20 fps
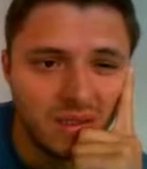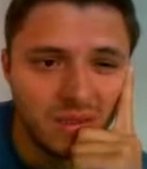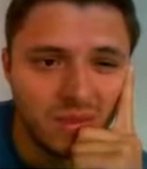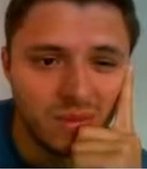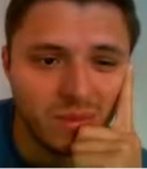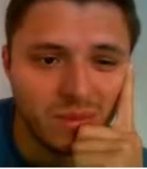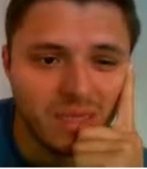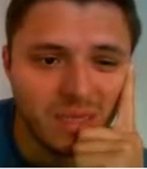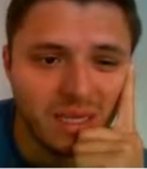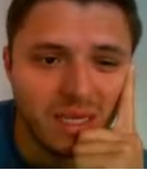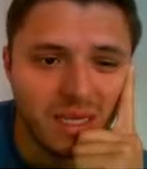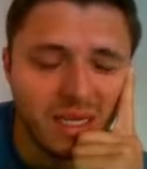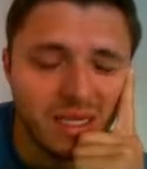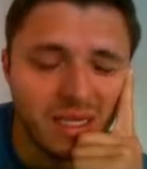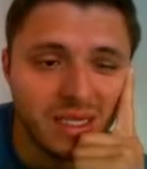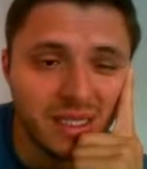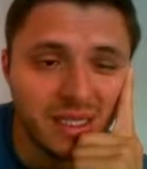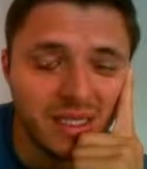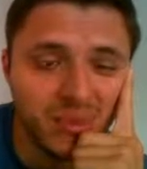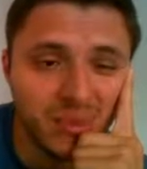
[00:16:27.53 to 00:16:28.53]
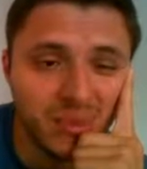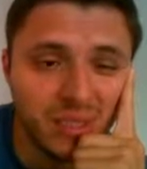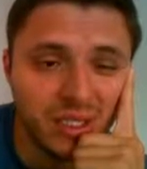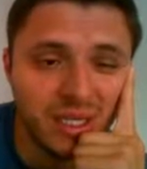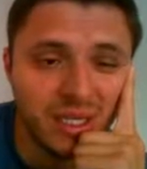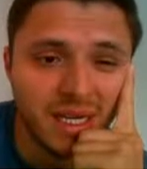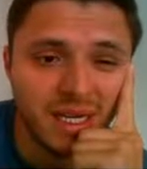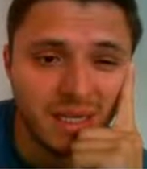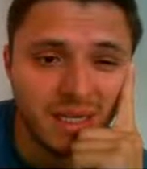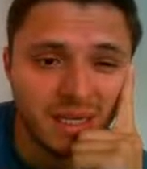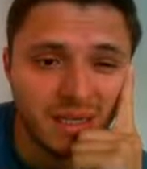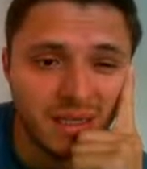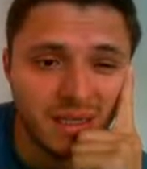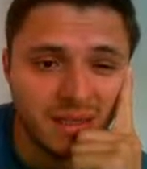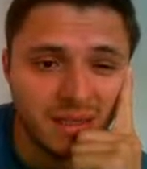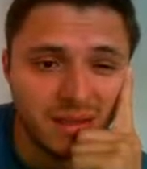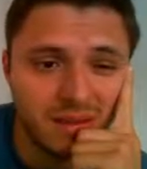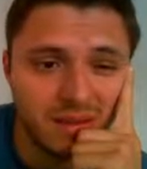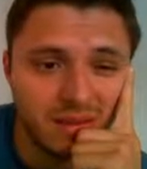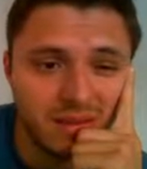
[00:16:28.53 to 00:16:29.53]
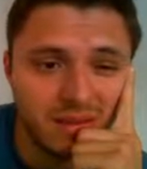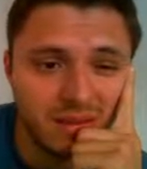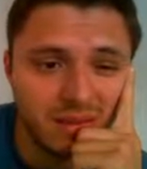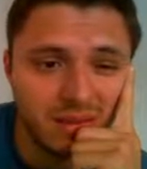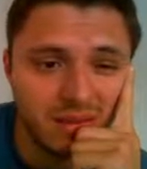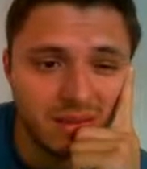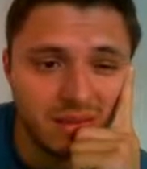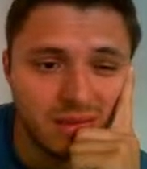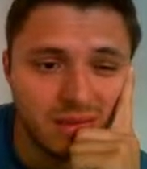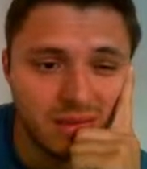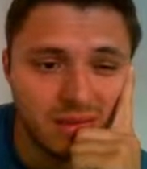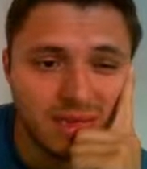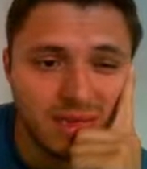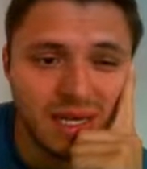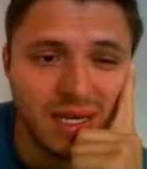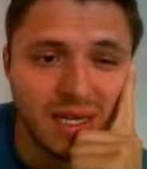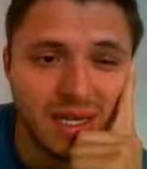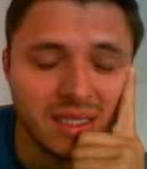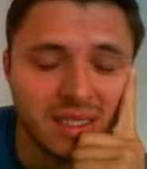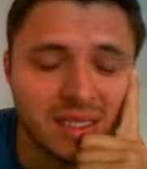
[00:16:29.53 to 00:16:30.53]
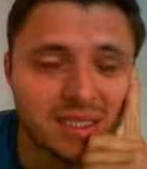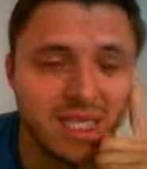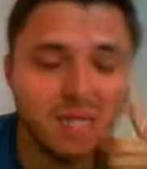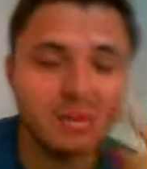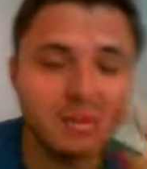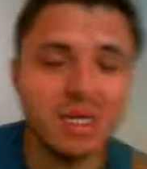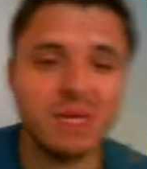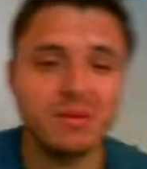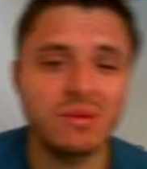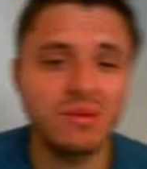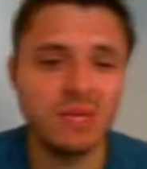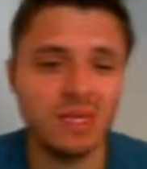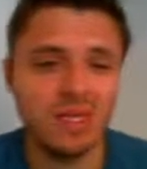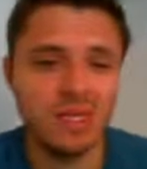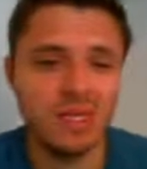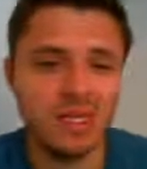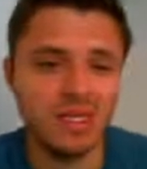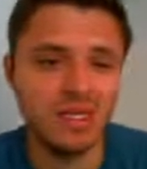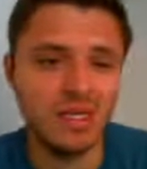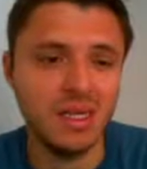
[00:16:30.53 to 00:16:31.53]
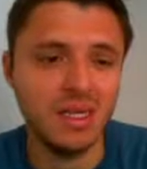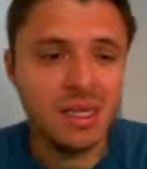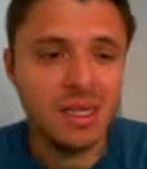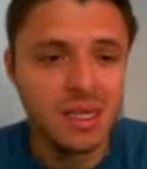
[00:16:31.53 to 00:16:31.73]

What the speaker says: Once again, he takes with check. And I can take back with a knight then.